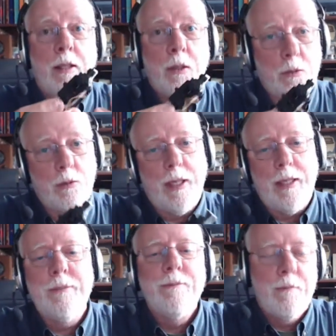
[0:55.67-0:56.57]
Well,
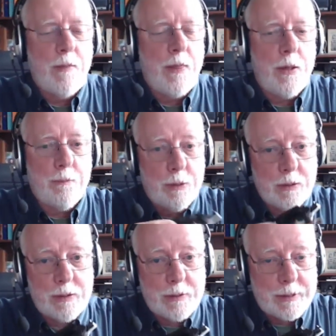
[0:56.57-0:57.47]
they're built to
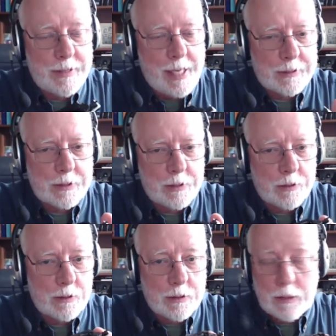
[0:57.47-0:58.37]
attach to those
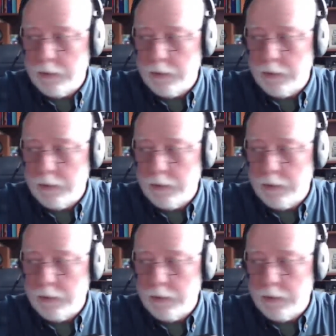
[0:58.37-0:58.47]
little